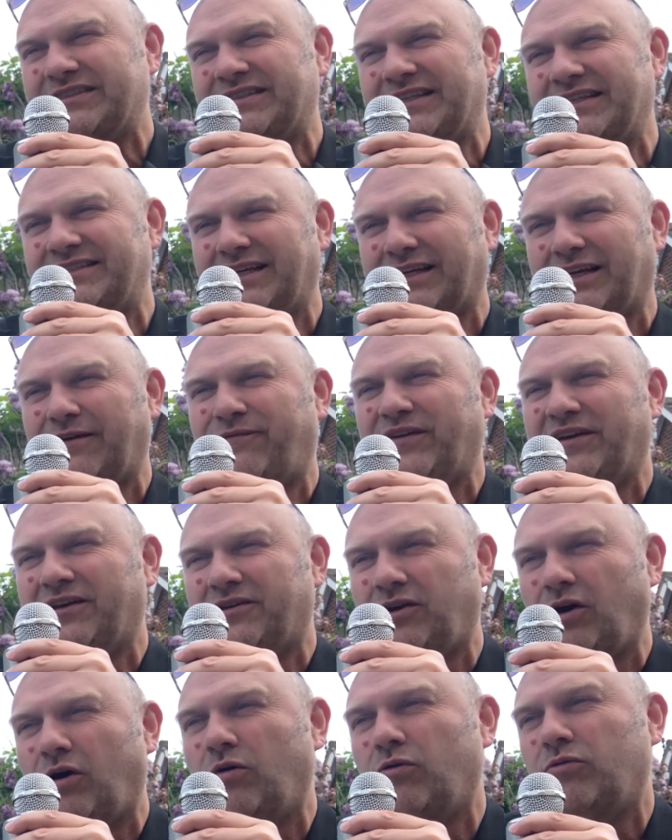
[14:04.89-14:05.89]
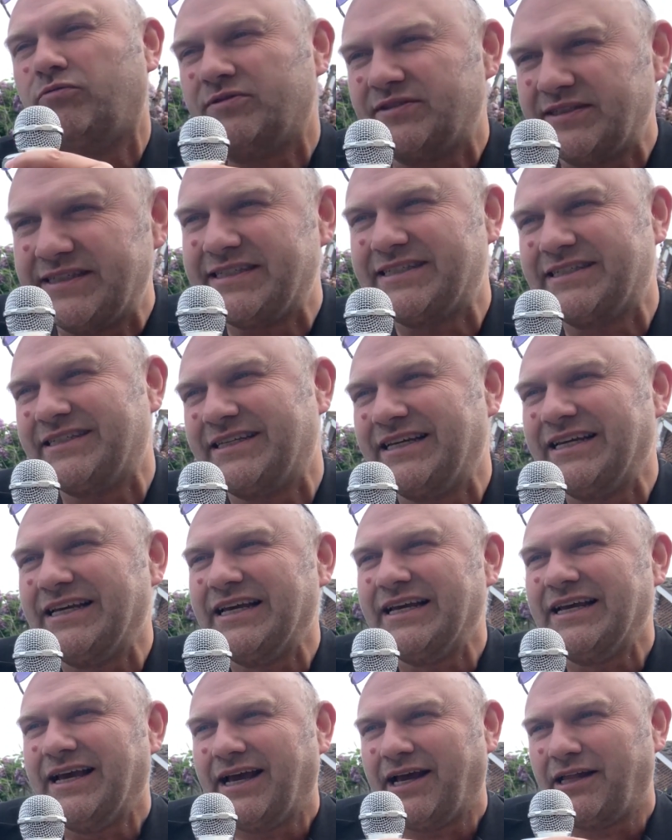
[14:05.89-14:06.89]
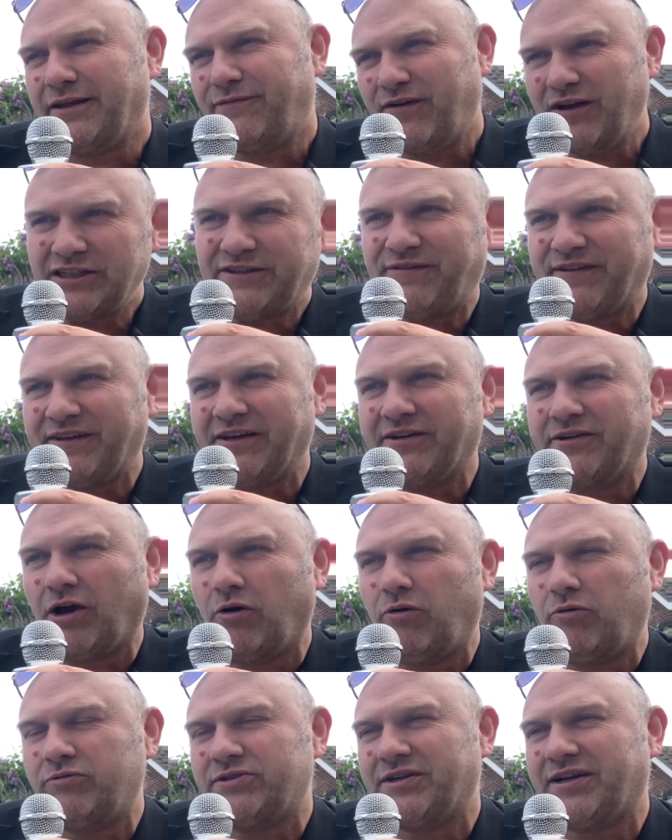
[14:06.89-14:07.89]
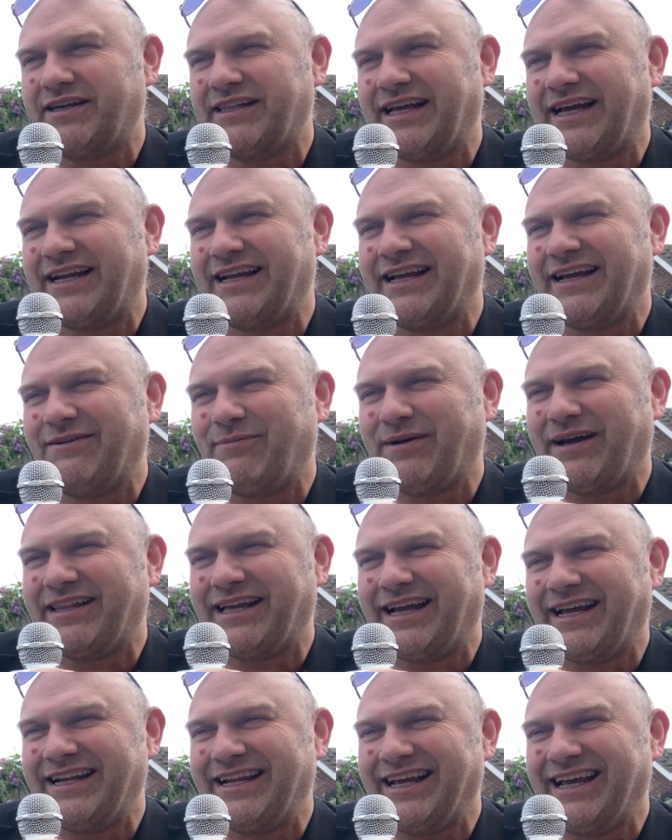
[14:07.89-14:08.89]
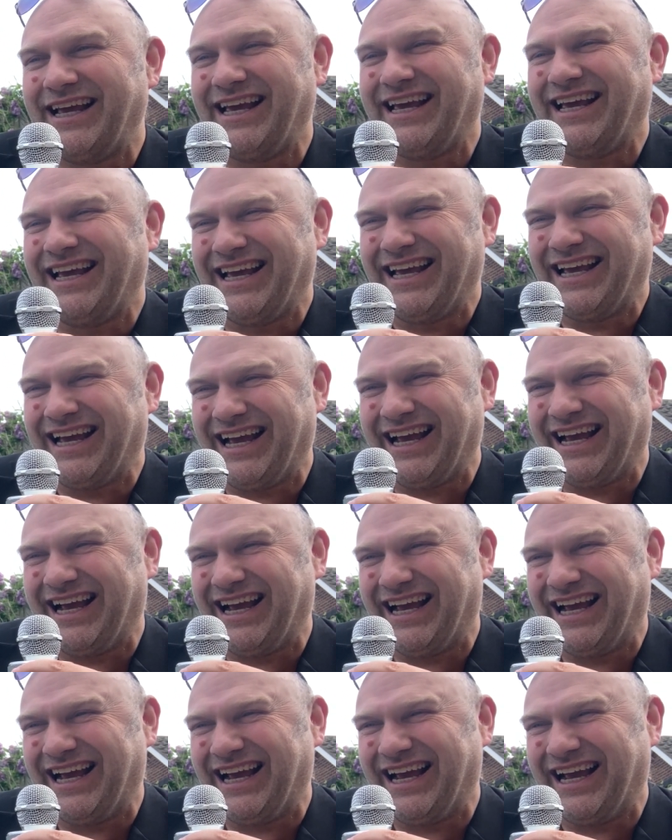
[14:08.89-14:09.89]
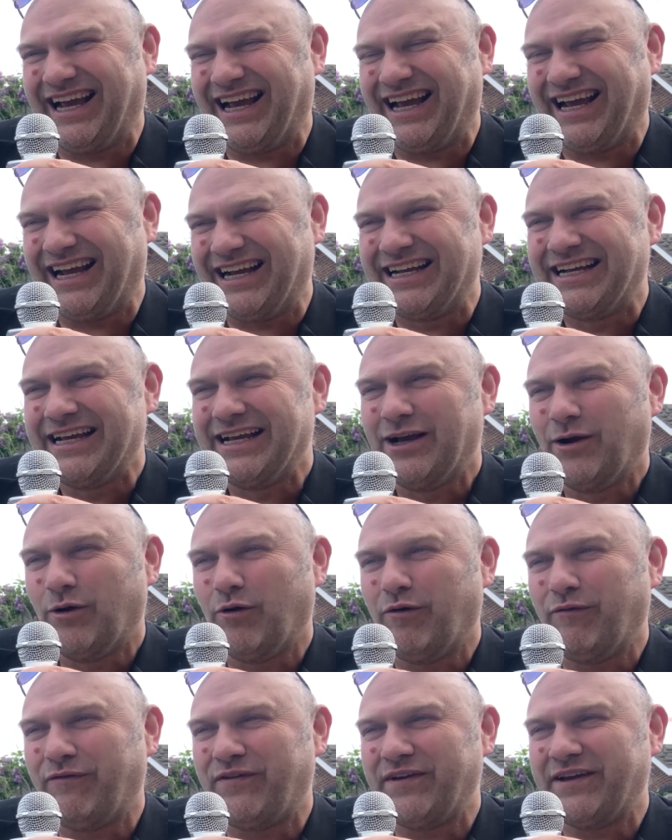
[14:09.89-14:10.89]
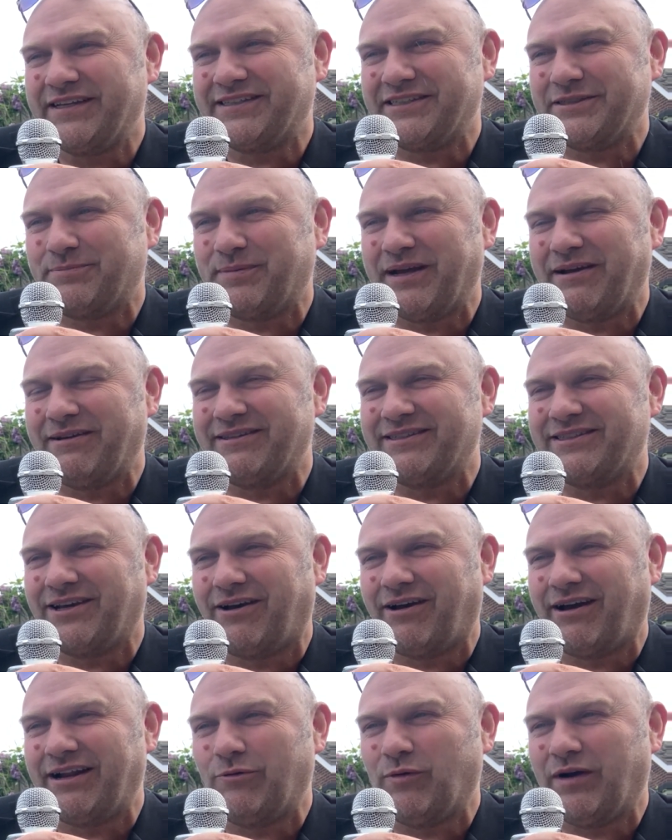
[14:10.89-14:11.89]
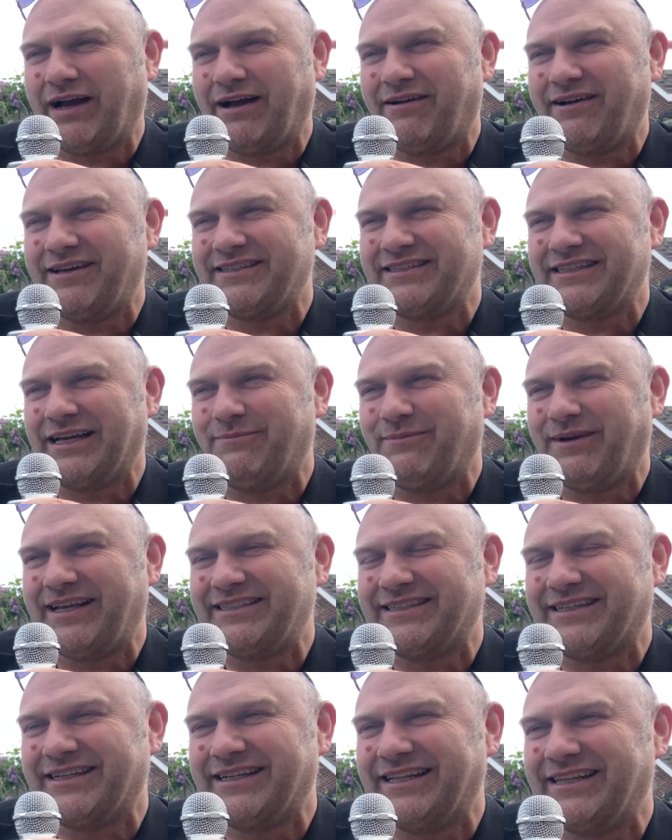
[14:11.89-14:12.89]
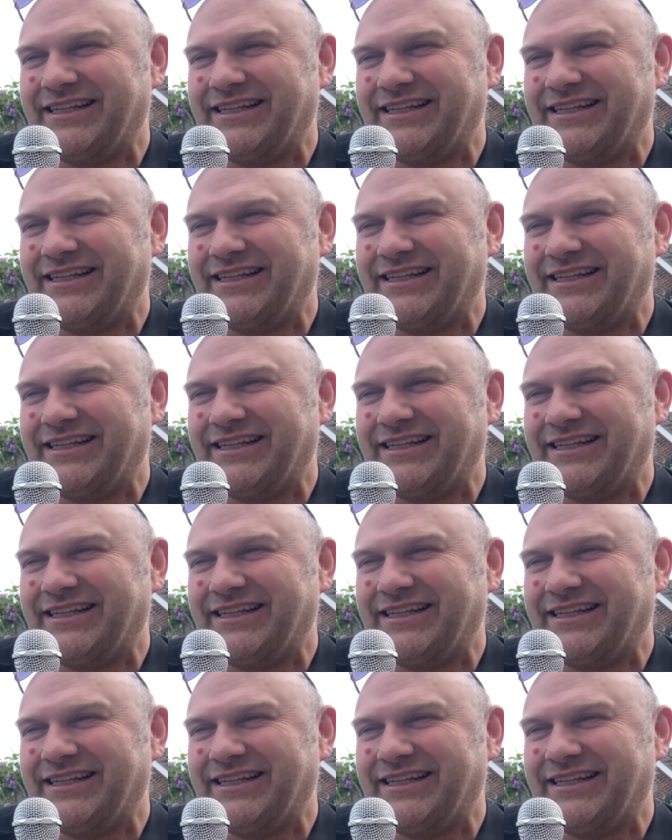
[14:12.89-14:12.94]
The second finger goes. And the first finger goes. Look at that. How about that, isn't it? All fingers disappear entirely. Wow, isn't it amazing, isn't it?